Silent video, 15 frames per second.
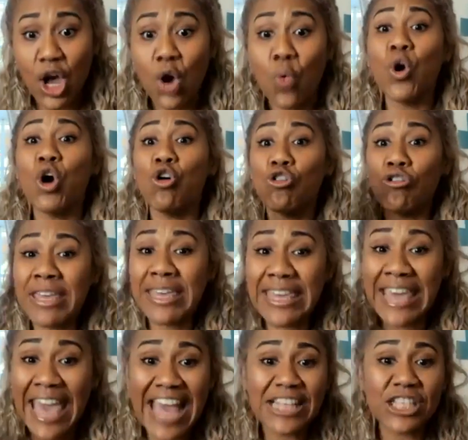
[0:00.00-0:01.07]
We'll
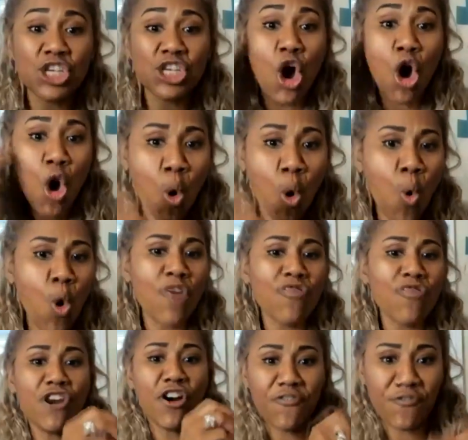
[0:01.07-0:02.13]
get on
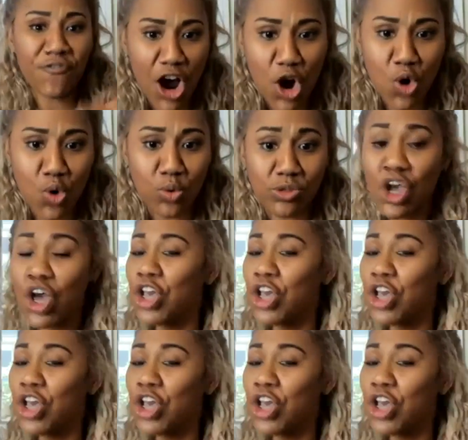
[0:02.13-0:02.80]
the phones.